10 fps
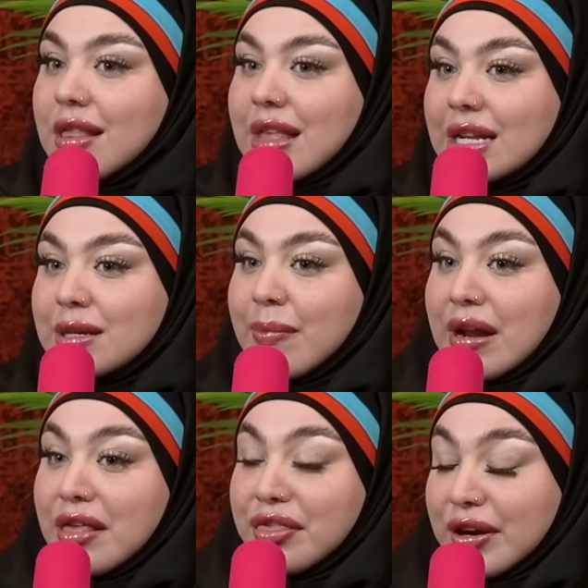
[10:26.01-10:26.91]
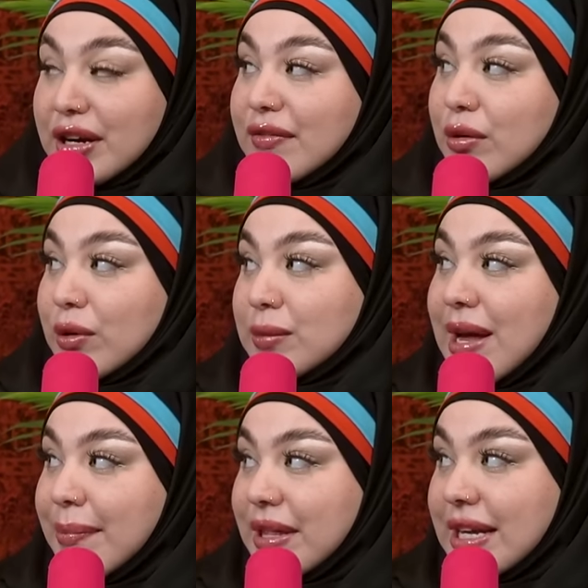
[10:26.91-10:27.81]
That's about a third of the world
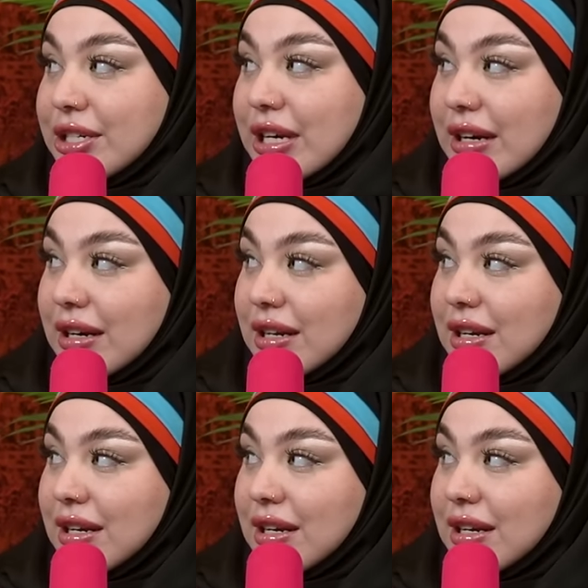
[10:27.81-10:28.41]
population.